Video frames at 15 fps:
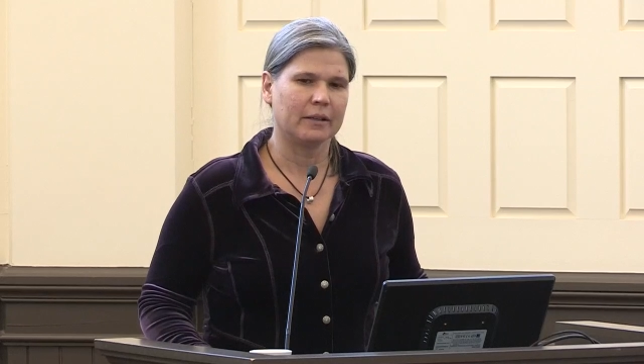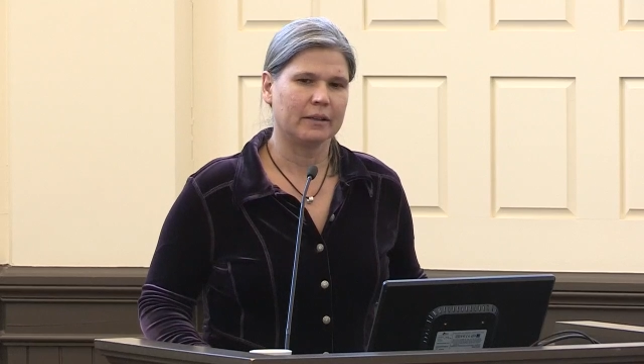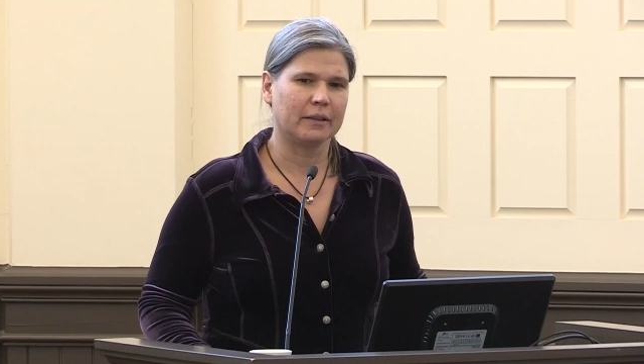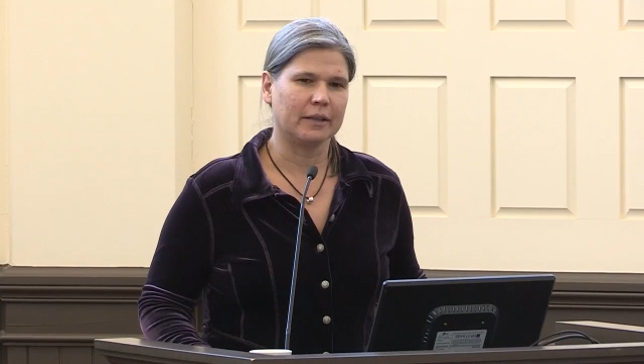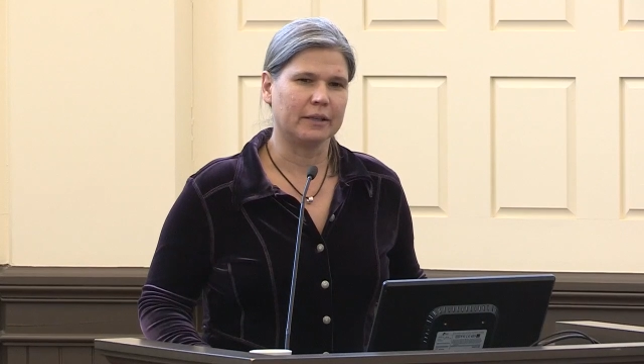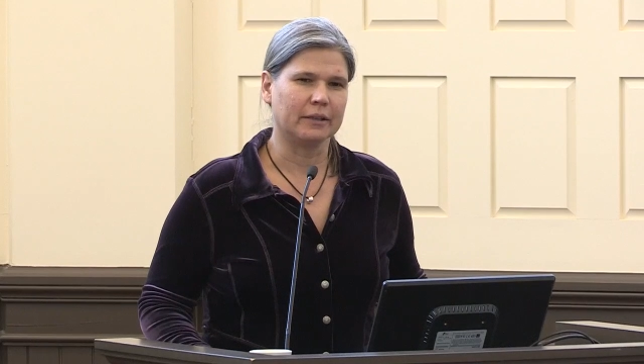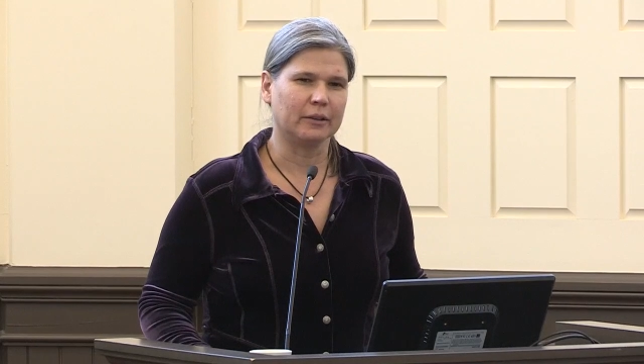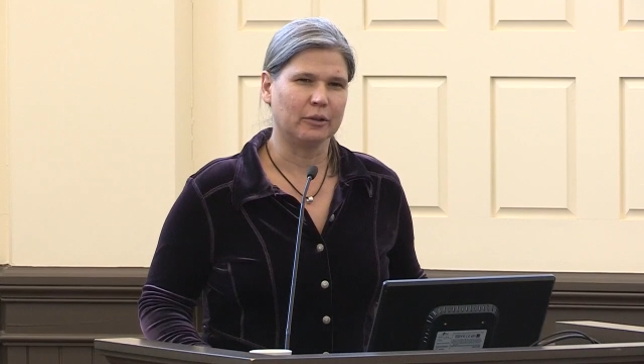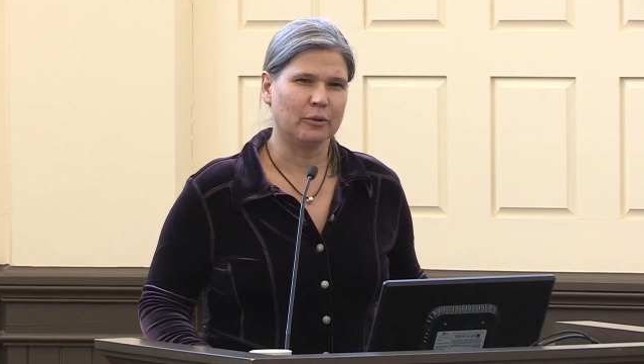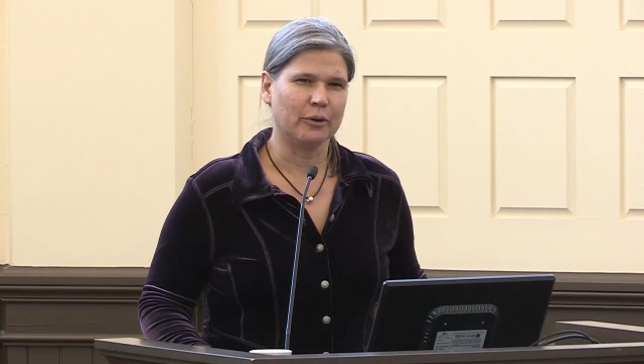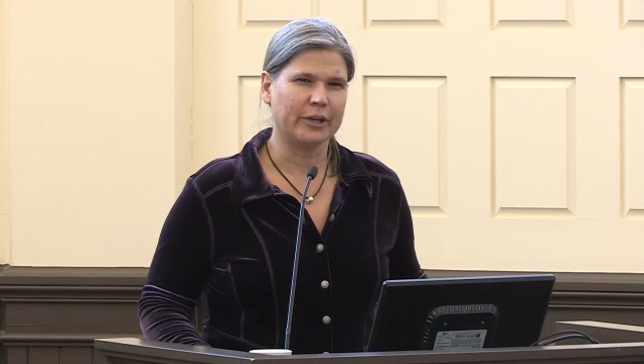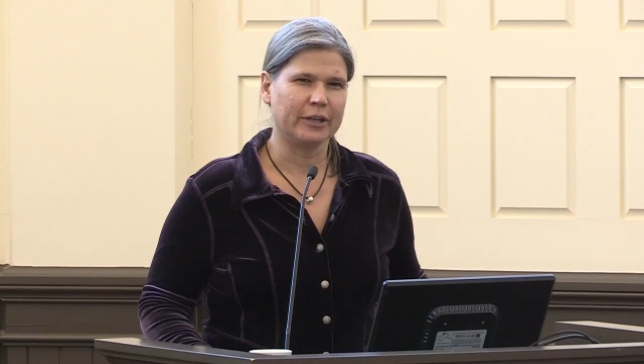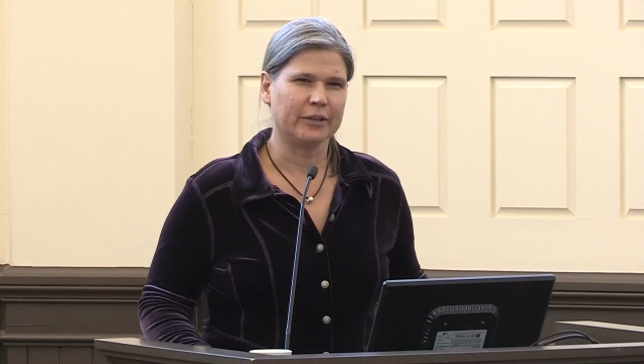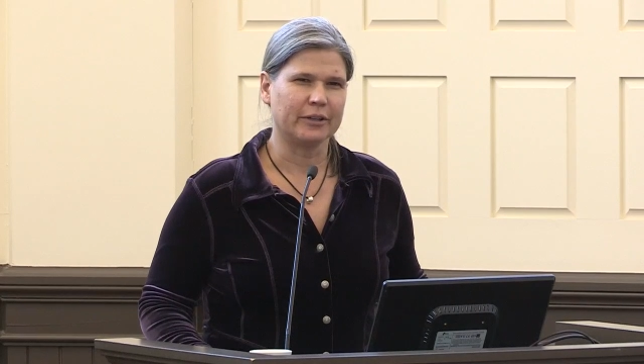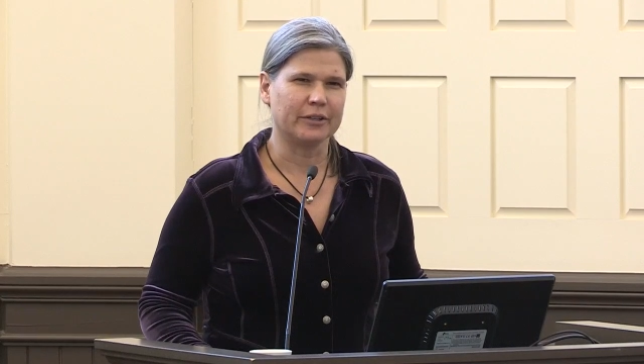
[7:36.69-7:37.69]
the
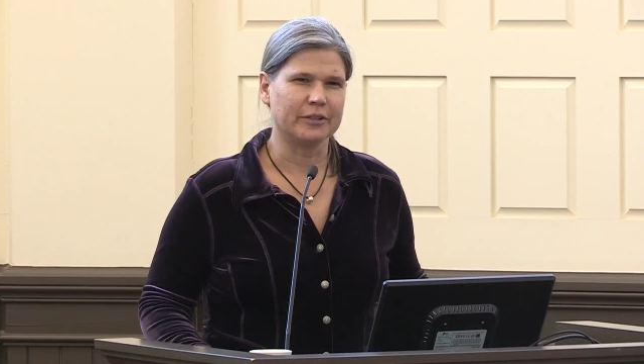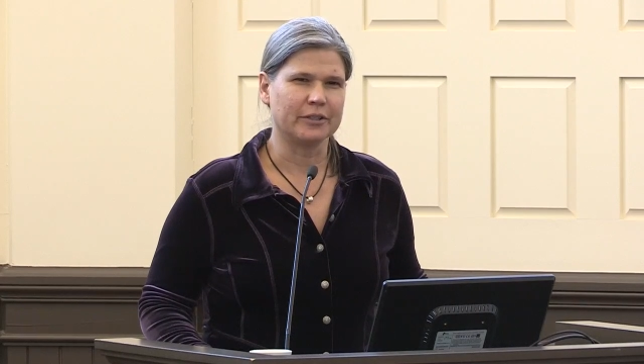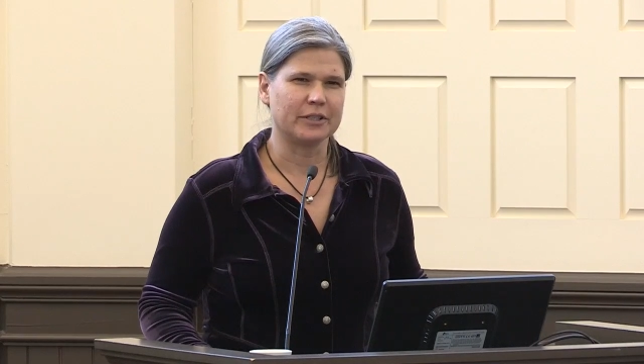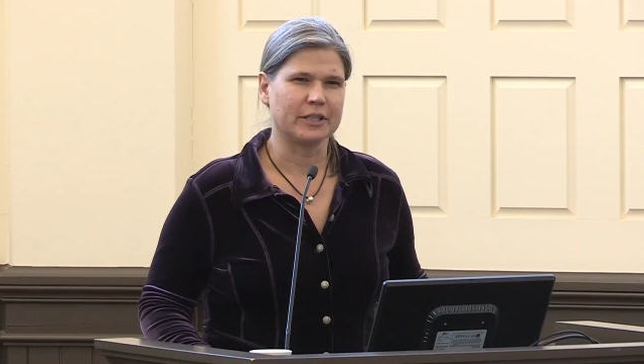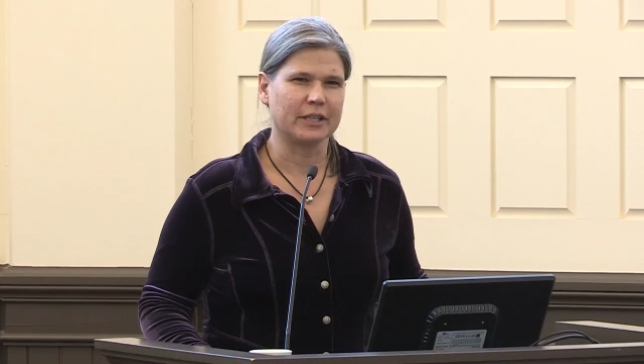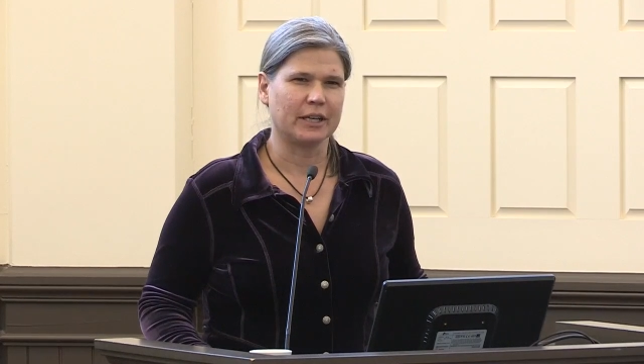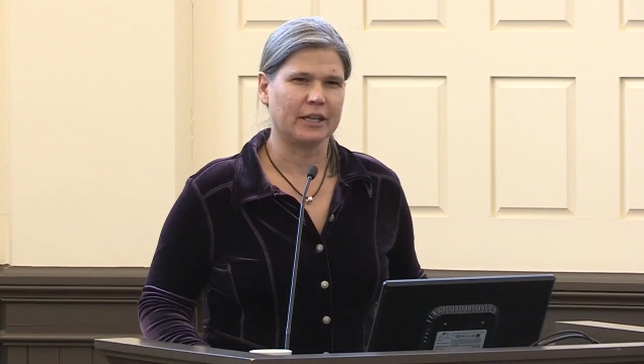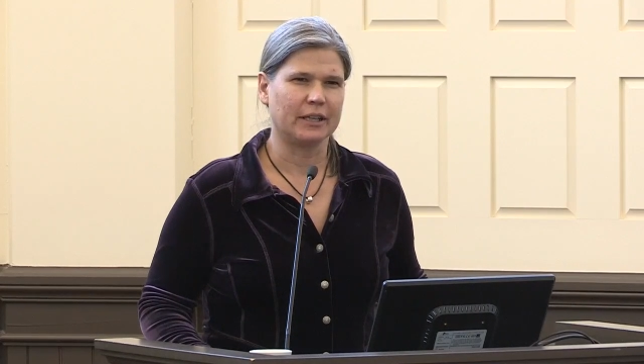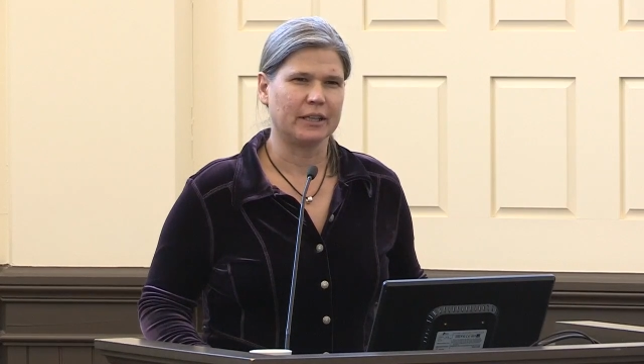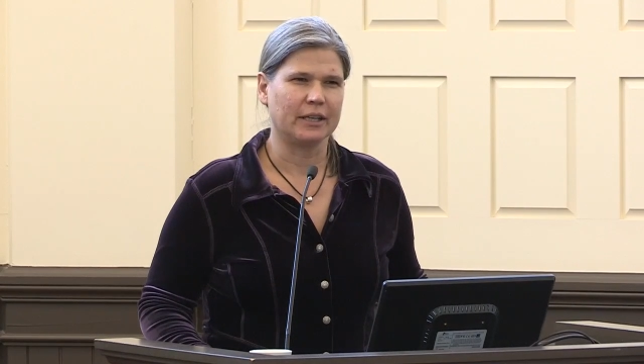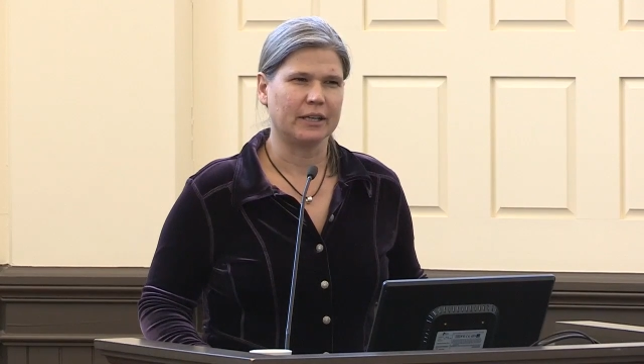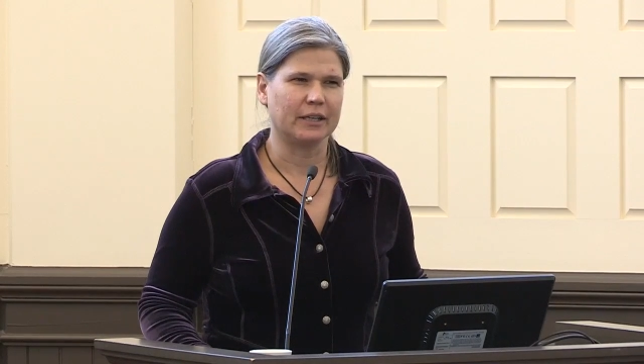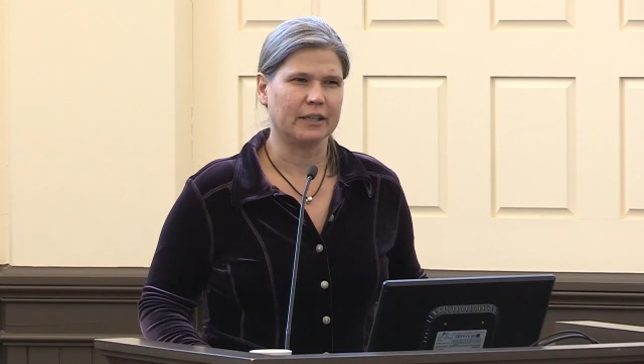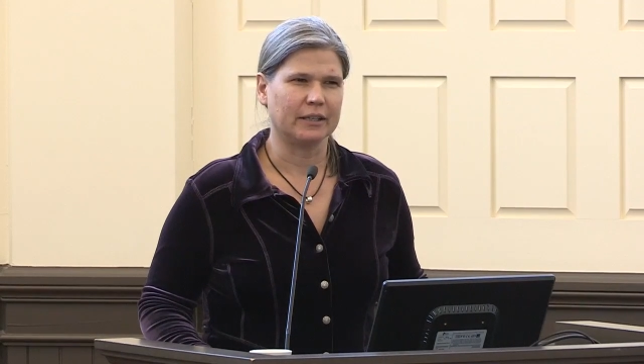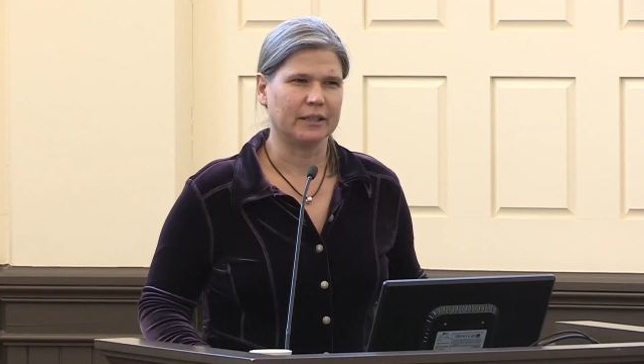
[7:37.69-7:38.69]
lawyers and
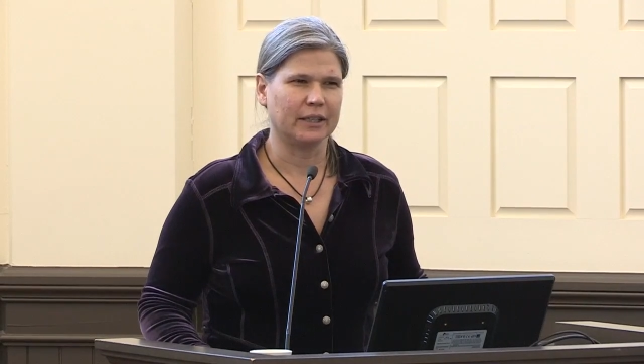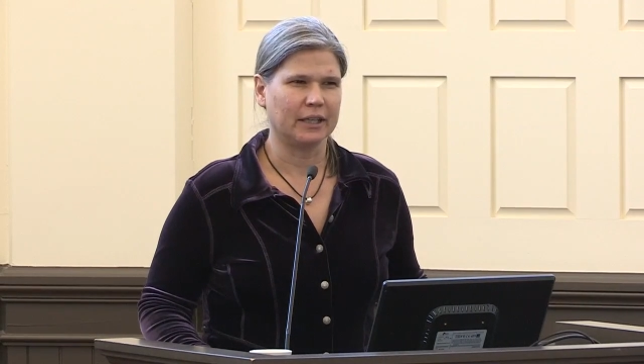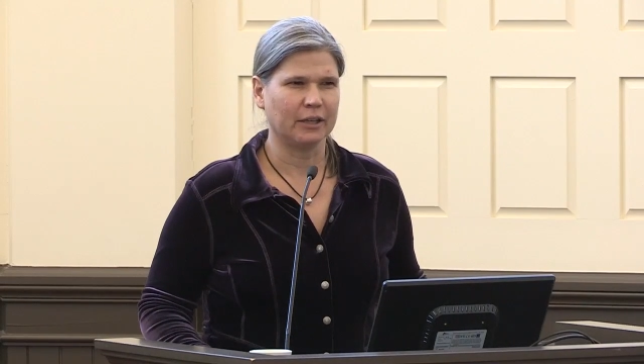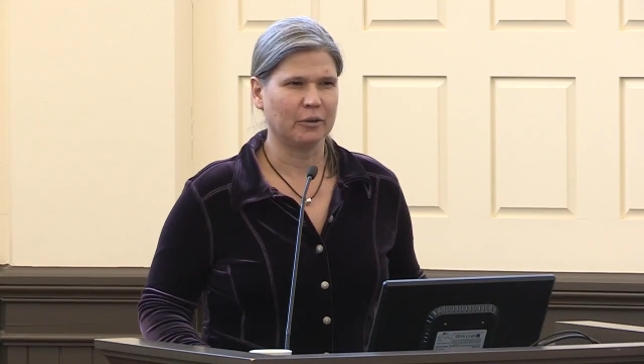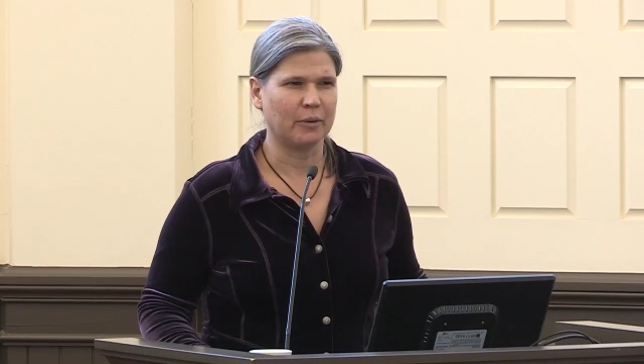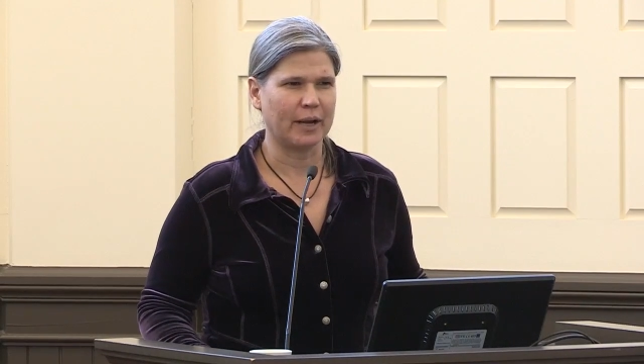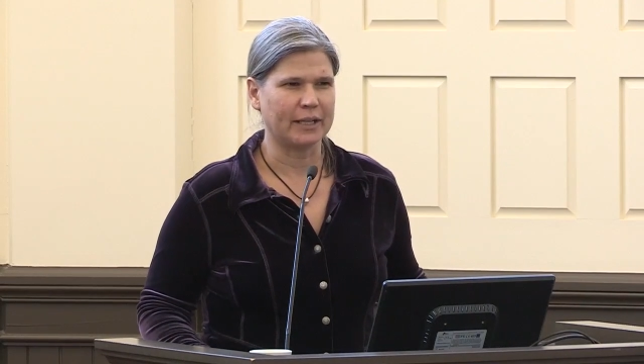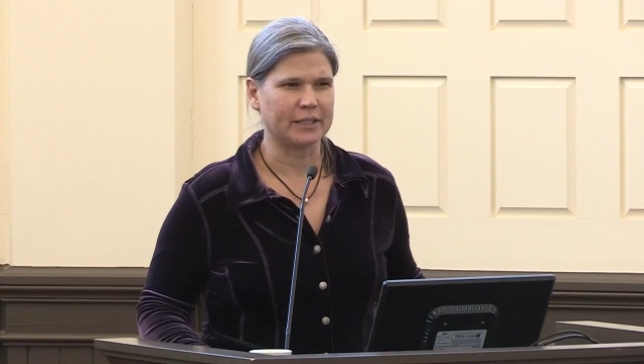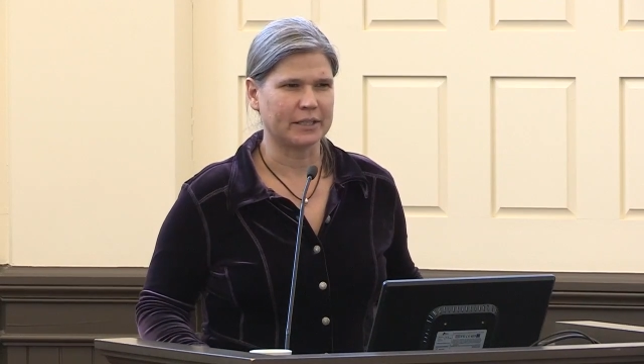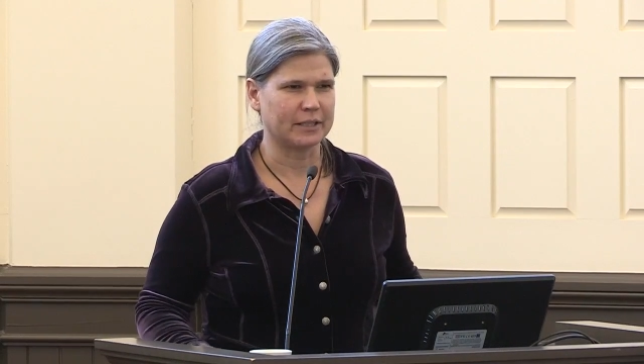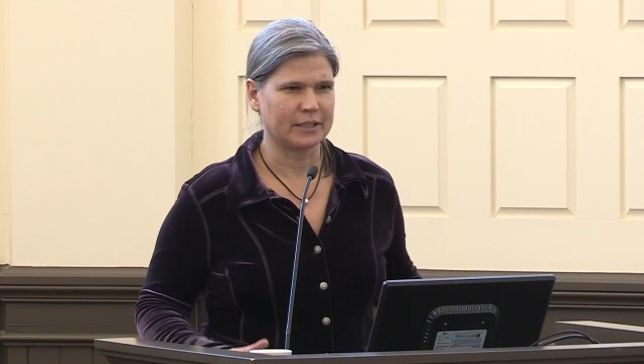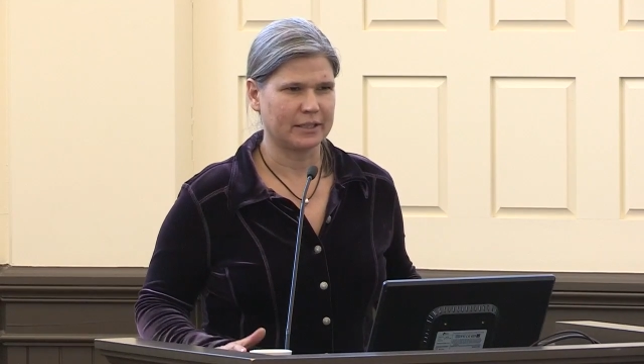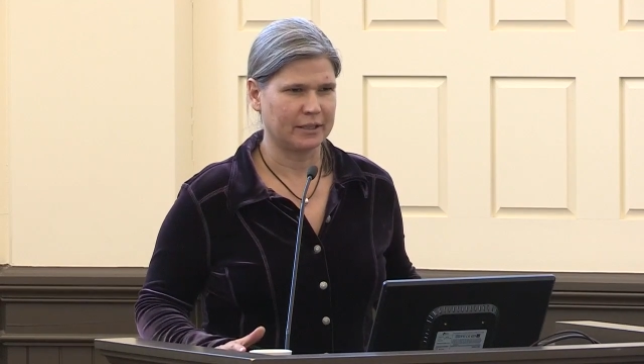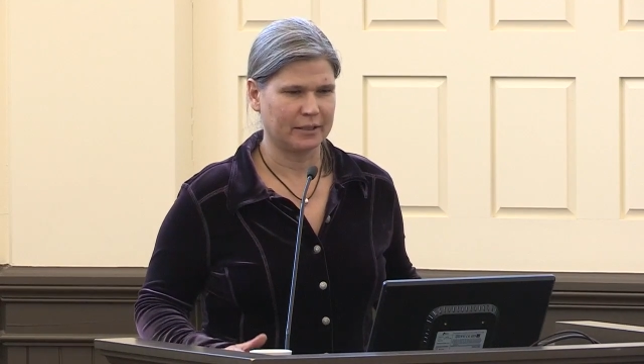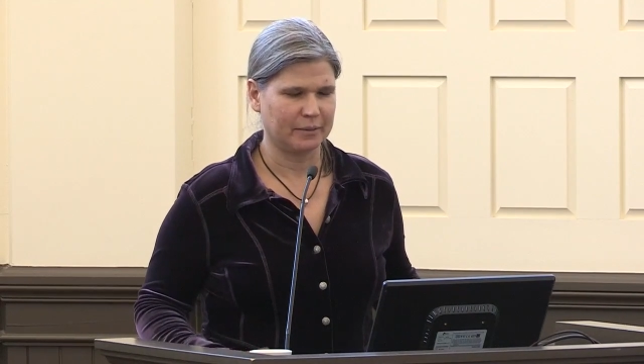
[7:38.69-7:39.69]
the
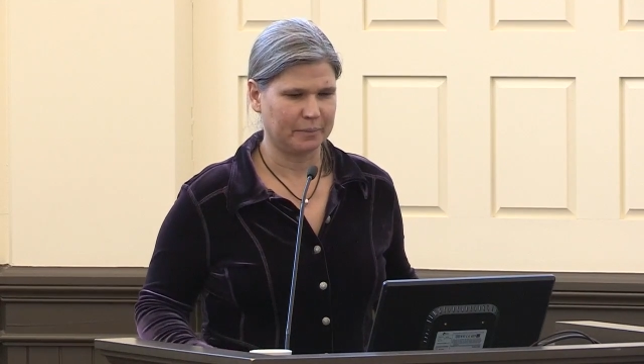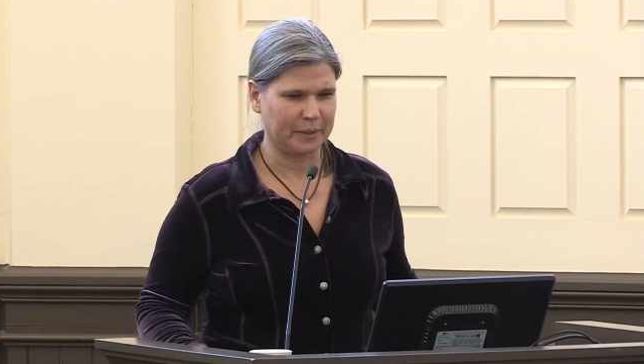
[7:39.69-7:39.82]
inquest